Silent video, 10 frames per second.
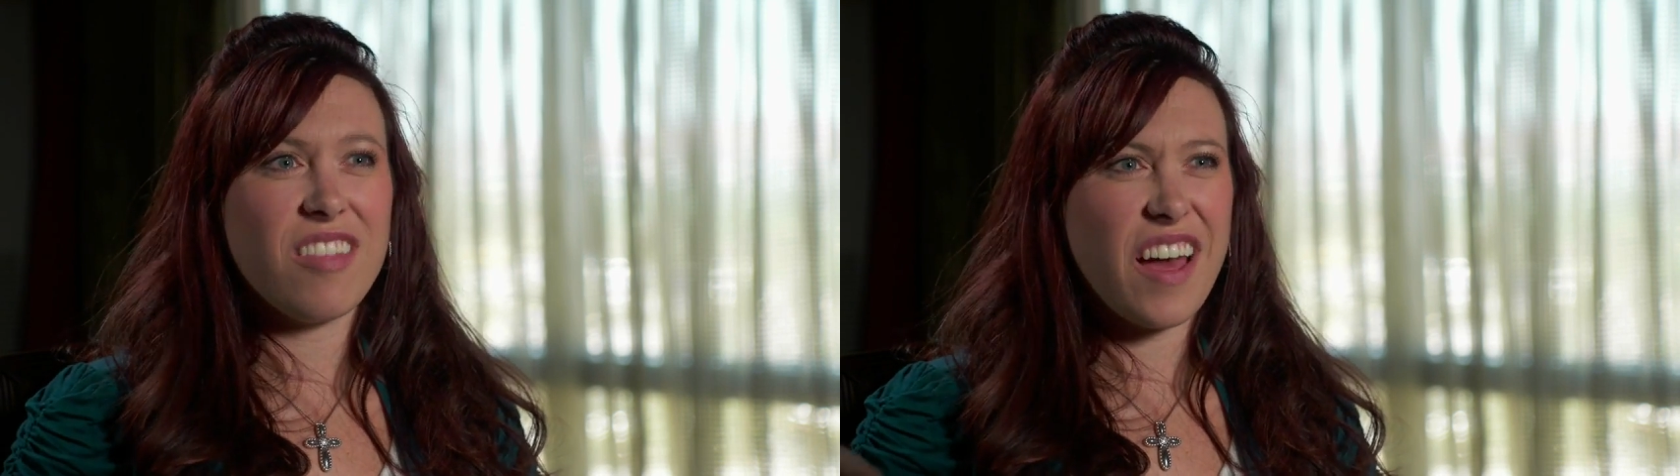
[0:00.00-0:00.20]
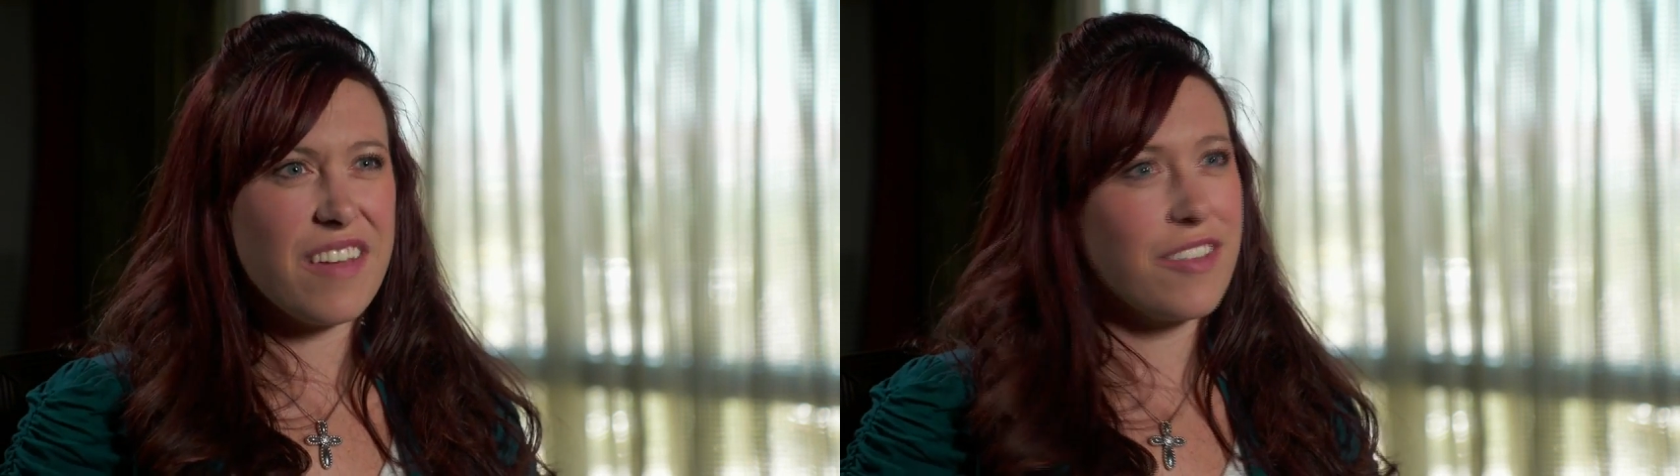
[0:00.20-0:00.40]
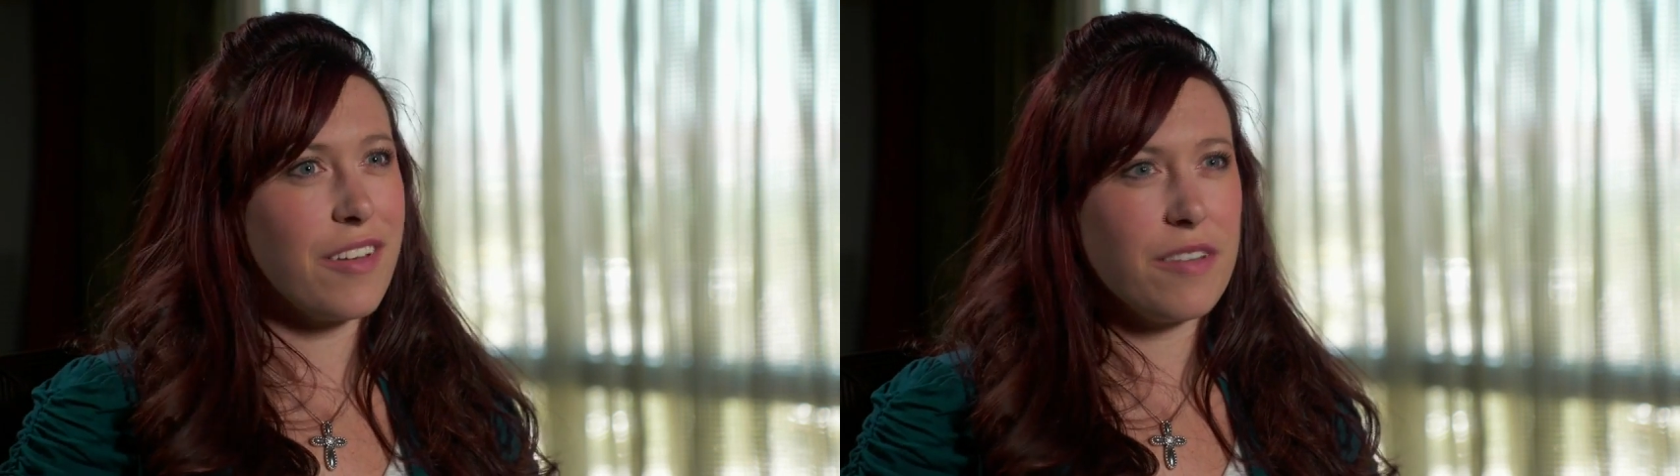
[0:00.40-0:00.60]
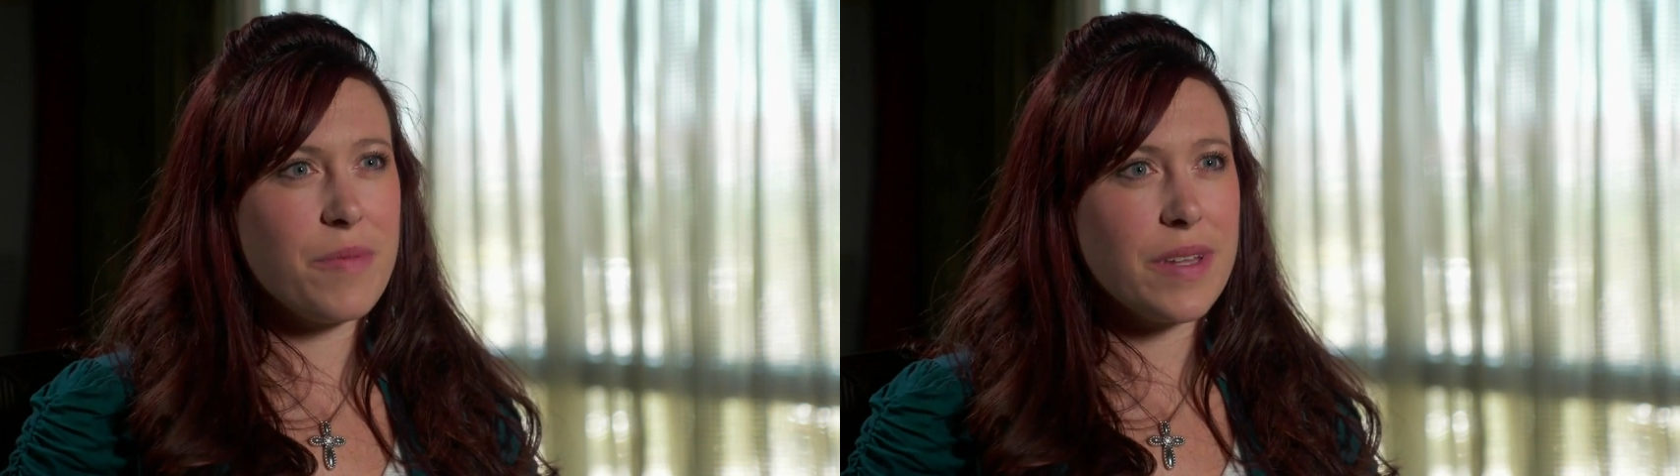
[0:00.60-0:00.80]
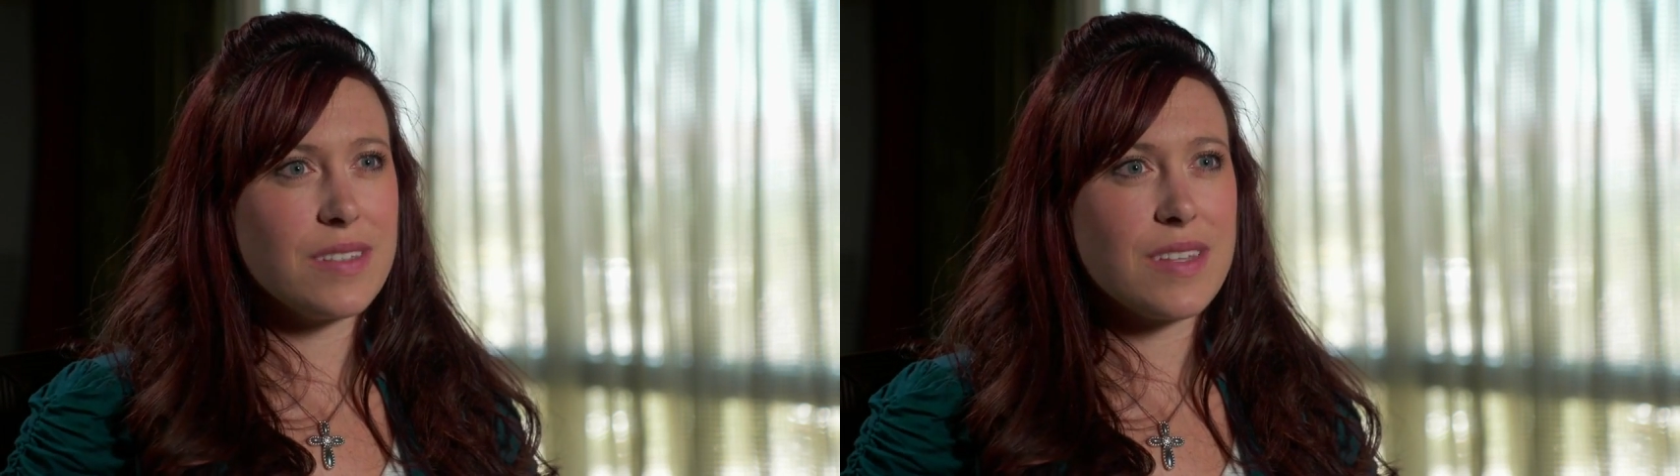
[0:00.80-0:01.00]
life could have
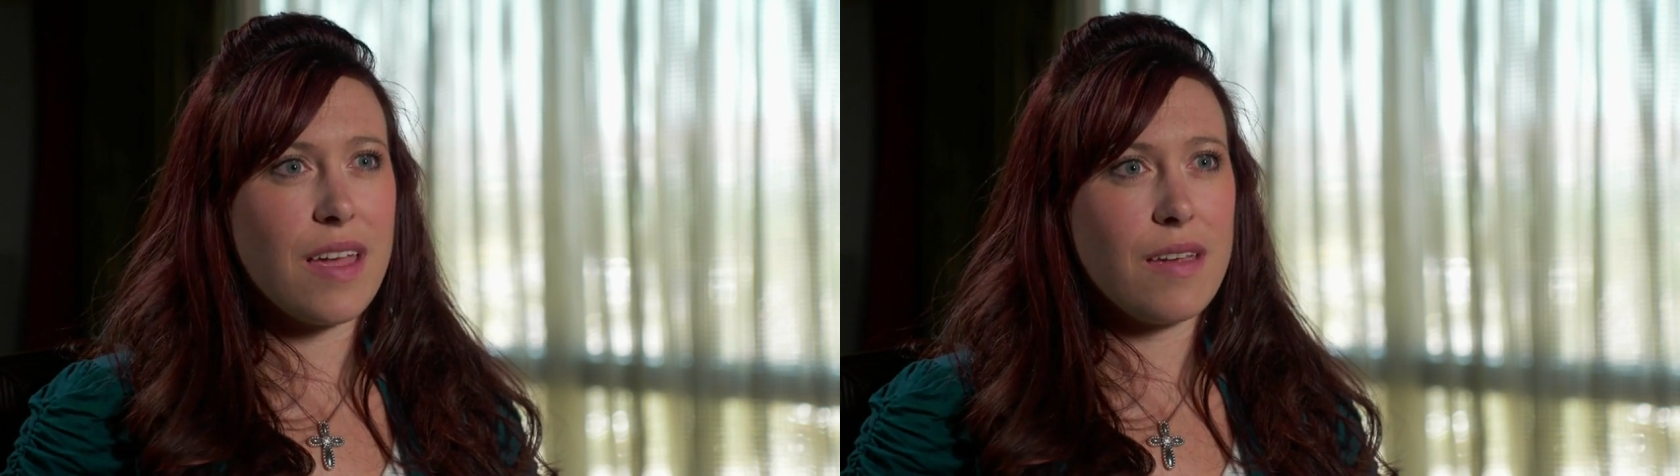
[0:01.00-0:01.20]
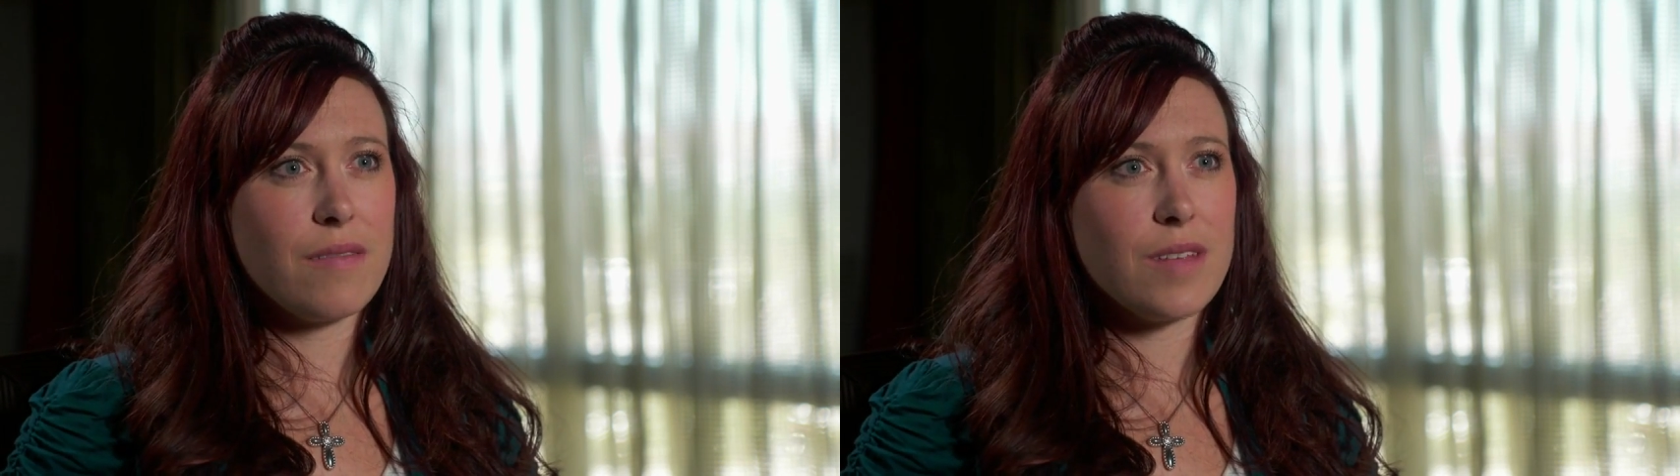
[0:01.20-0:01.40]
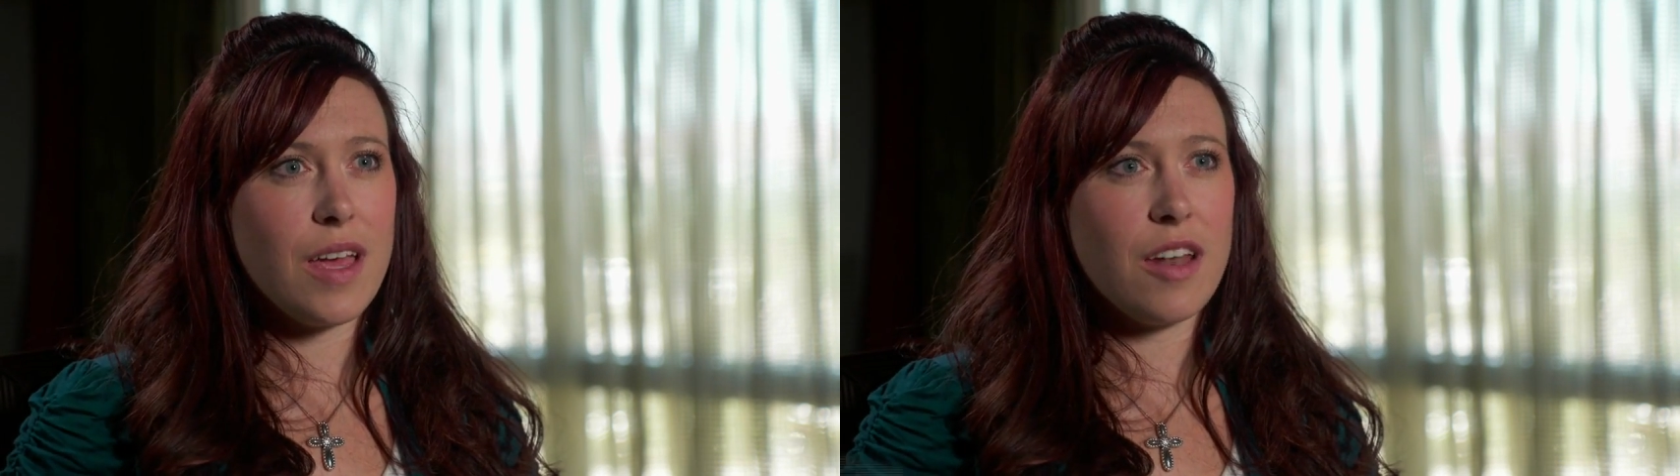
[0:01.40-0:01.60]
been saved